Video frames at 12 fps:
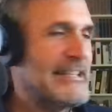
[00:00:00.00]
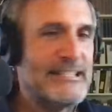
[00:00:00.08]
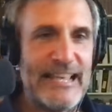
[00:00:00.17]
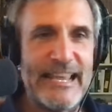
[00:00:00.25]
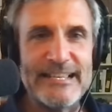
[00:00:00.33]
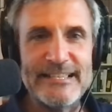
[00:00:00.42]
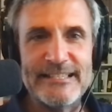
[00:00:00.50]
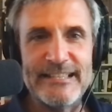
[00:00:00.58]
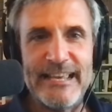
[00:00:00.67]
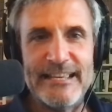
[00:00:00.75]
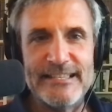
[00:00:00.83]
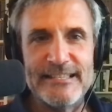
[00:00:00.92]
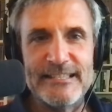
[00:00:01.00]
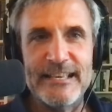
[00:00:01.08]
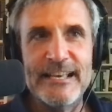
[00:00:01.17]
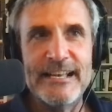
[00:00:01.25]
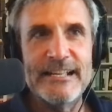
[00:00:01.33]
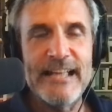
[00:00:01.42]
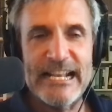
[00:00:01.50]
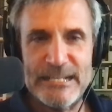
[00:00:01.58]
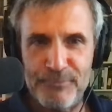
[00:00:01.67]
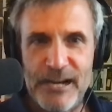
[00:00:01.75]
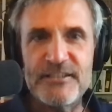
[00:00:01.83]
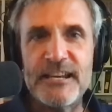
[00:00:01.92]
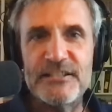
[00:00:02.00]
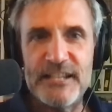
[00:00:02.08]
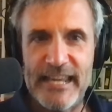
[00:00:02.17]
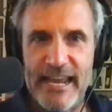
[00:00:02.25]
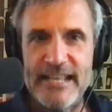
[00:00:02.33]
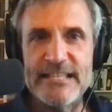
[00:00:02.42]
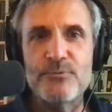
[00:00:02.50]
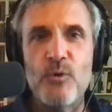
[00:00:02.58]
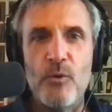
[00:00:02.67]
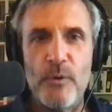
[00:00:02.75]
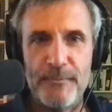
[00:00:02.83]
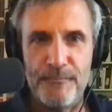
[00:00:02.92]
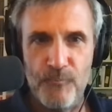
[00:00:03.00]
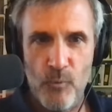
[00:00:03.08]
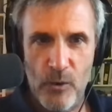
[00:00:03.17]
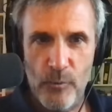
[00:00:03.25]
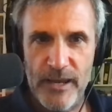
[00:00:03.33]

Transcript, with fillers: is is is expressing to kids what we